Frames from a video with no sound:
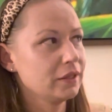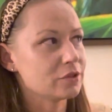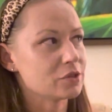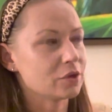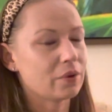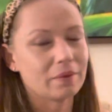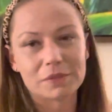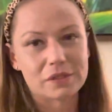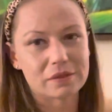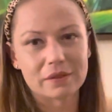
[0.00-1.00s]
So I'm
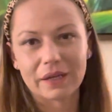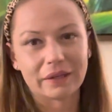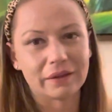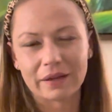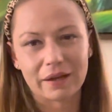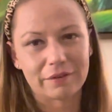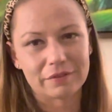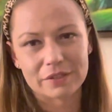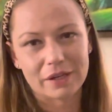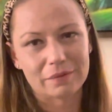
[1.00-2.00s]
just not gonna have
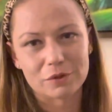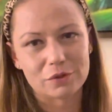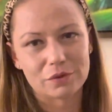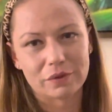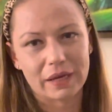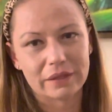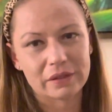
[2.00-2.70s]
the time to do that.